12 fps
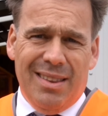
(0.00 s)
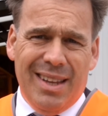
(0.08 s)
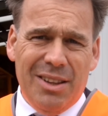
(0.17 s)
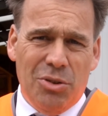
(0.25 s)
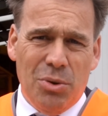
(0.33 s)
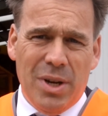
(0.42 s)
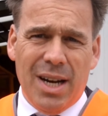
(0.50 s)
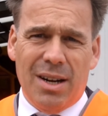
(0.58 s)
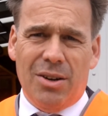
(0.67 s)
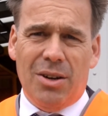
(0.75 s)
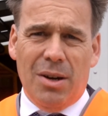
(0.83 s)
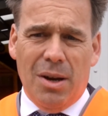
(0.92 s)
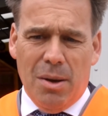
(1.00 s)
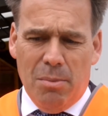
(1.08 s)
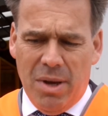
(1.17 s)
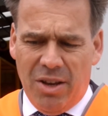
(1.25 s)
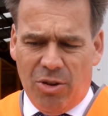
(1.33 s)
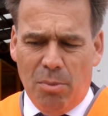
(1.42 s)
that together
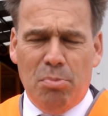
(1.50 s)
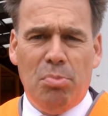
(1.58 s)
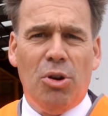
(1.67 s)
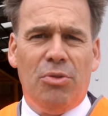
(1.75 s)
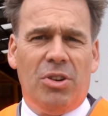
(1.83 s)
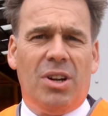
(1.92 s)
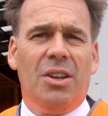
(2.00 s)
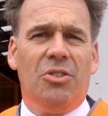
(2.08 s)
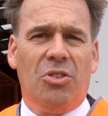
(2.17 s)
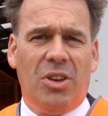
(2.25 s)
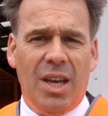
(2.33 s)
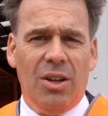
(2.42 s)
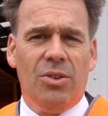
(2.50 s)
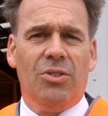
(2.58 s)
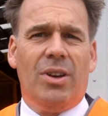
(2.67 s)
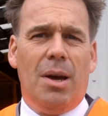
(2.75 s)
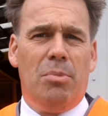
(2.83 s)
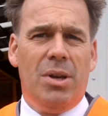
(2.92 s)
makes them perfectly
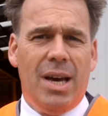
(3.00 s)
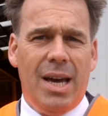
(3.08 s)
skilled and be